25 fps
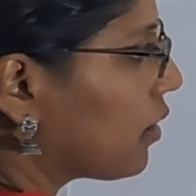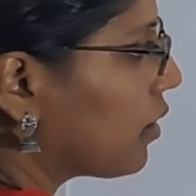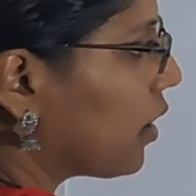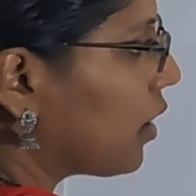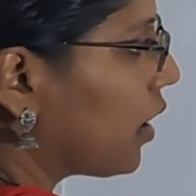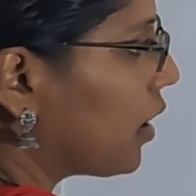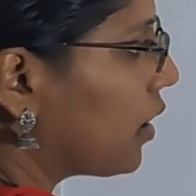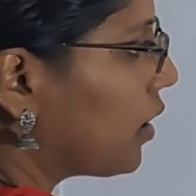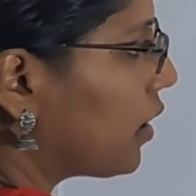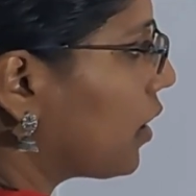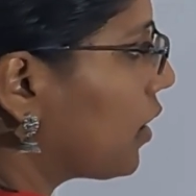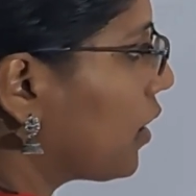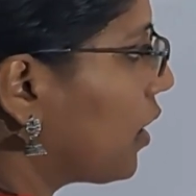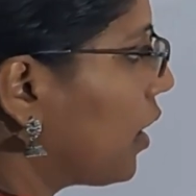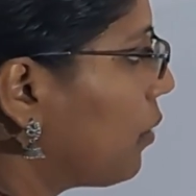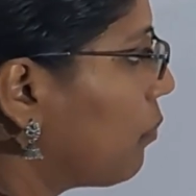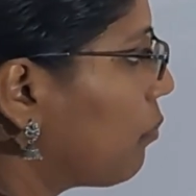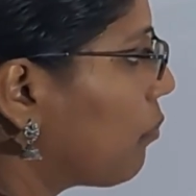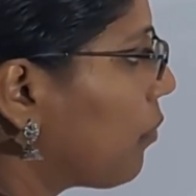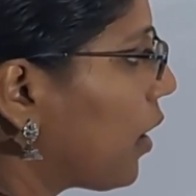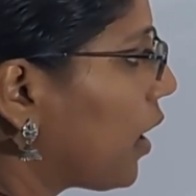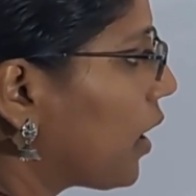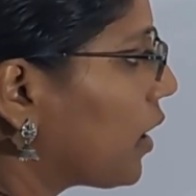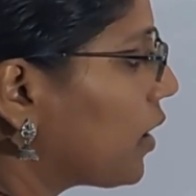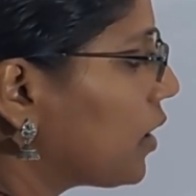greater
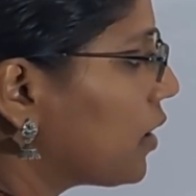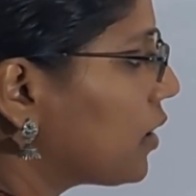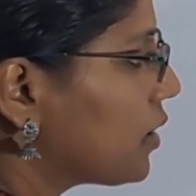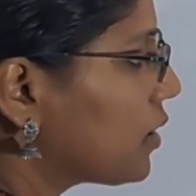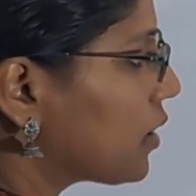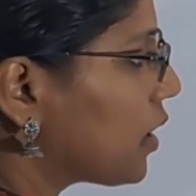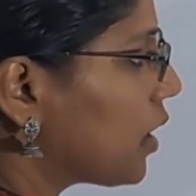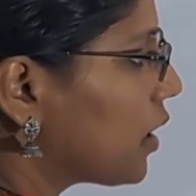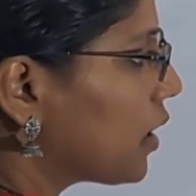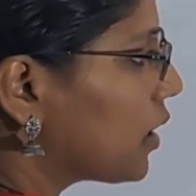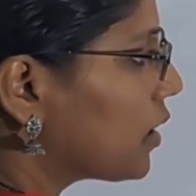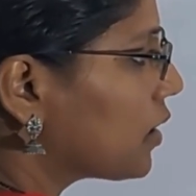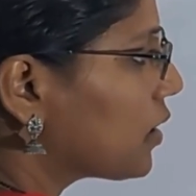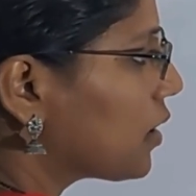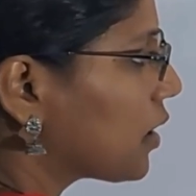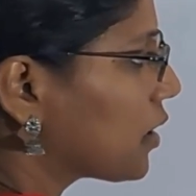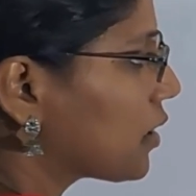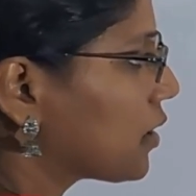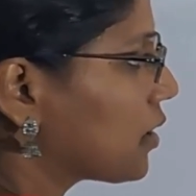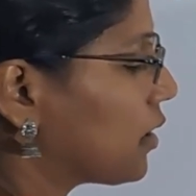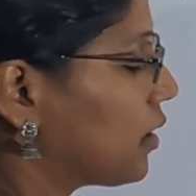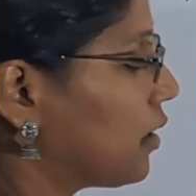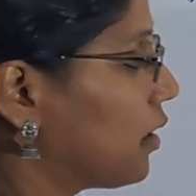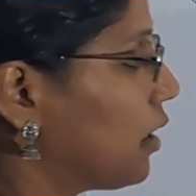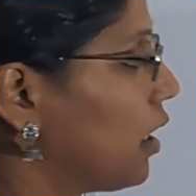than minus
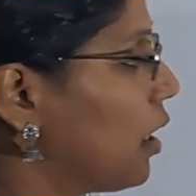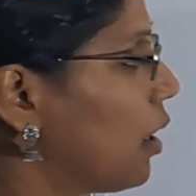36.